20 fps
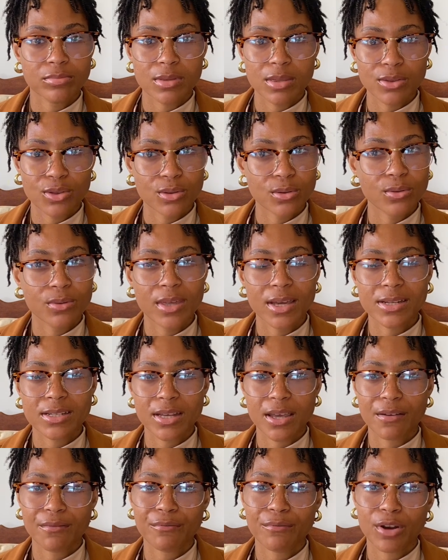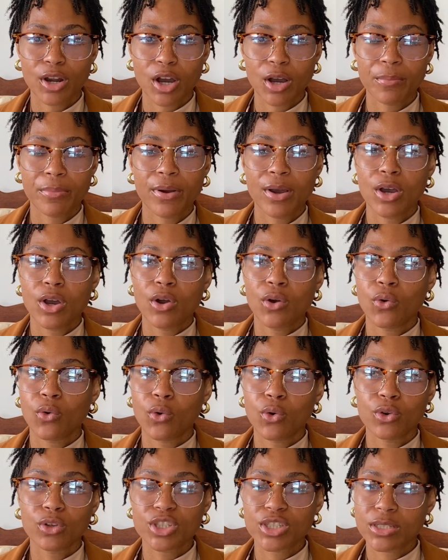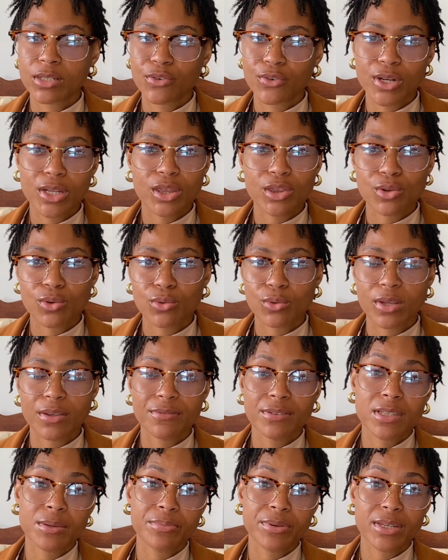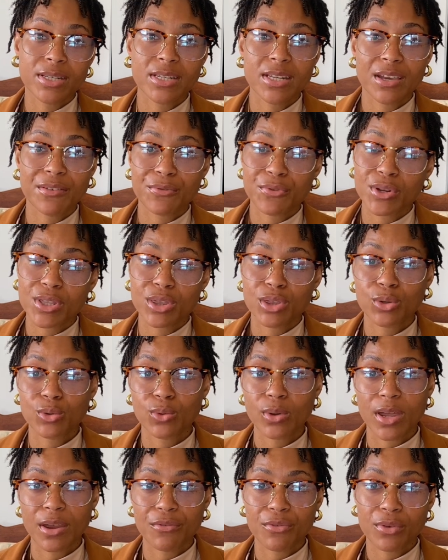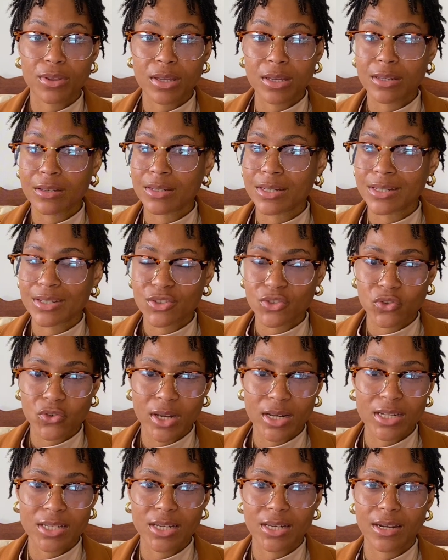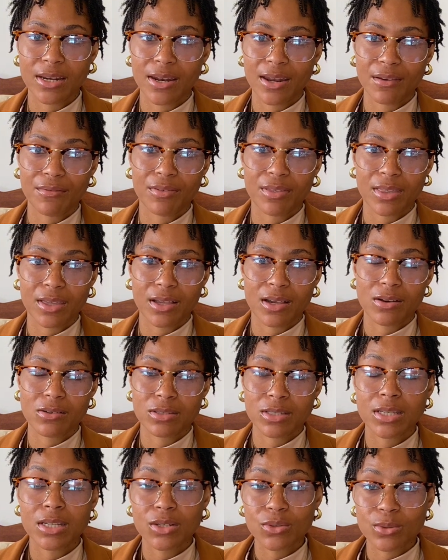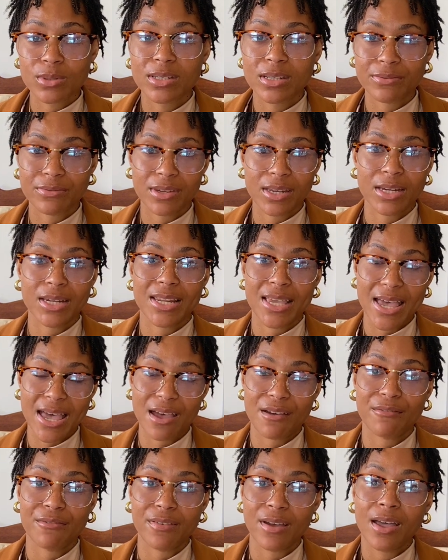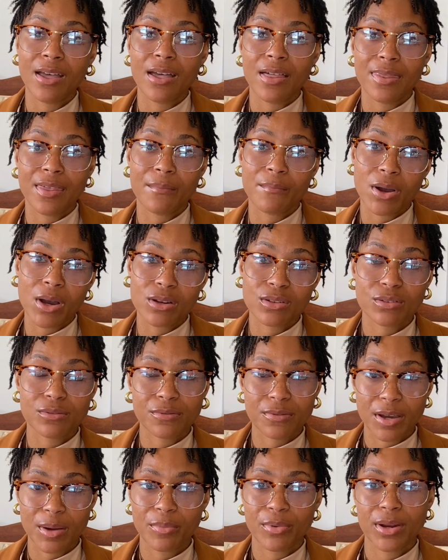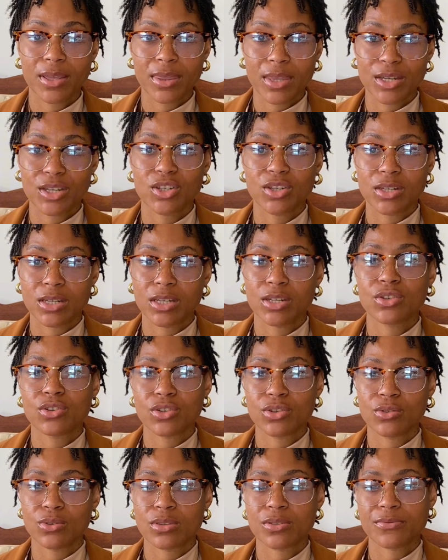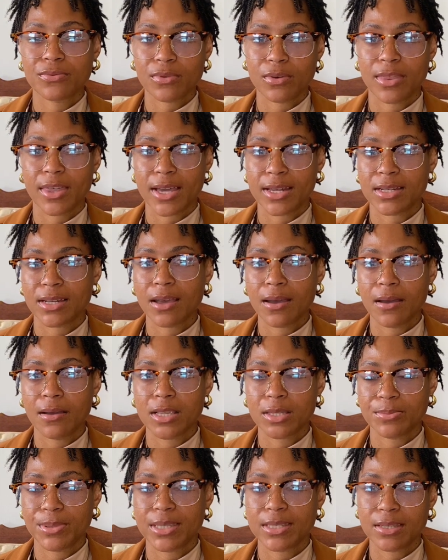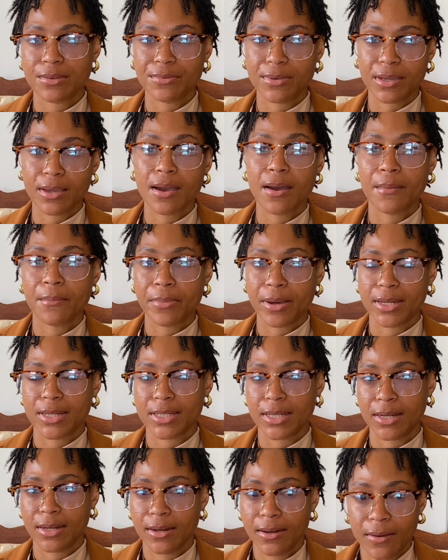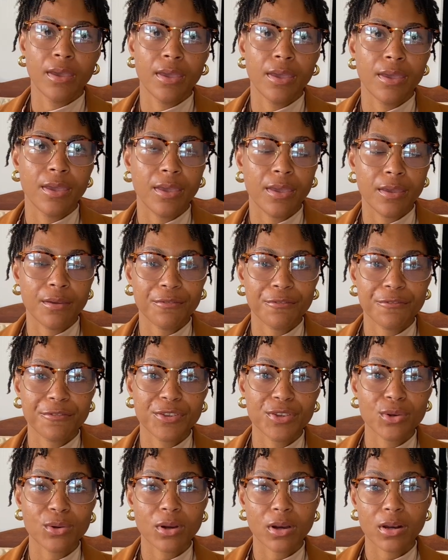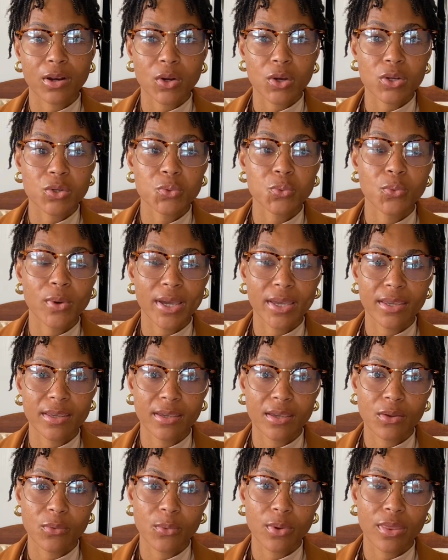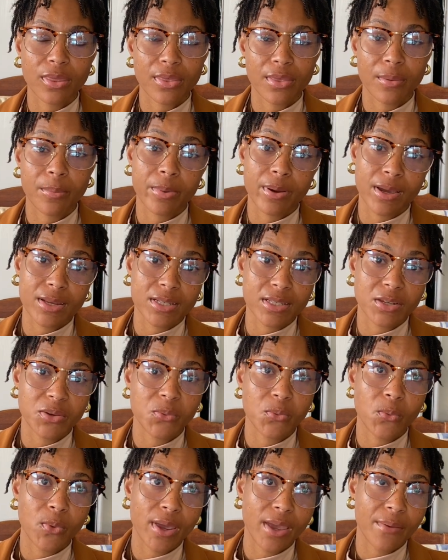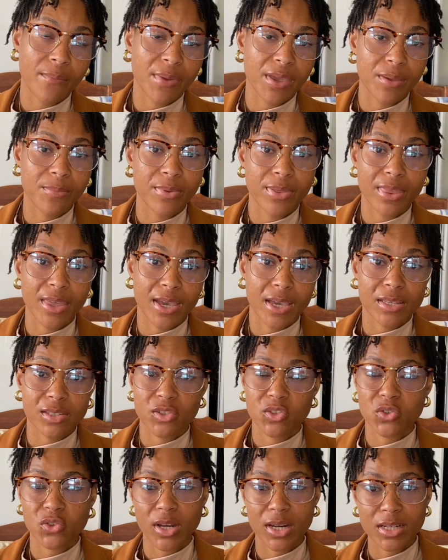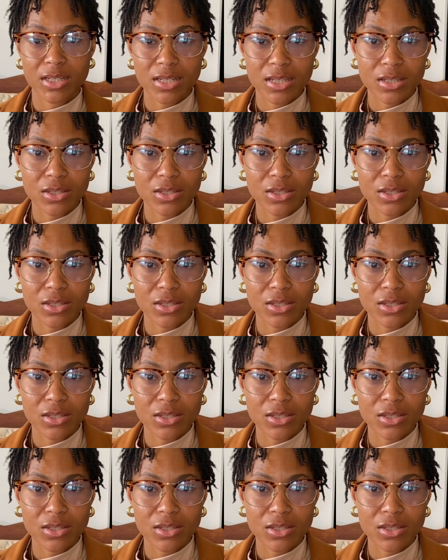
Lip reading: through that envelope or to read through. If it's a PDF, read through every instruction and everything else. It will definitely have the amount of fabric that you need to use for that specific pattern. If you are not working with the pattern where maybe there are instructions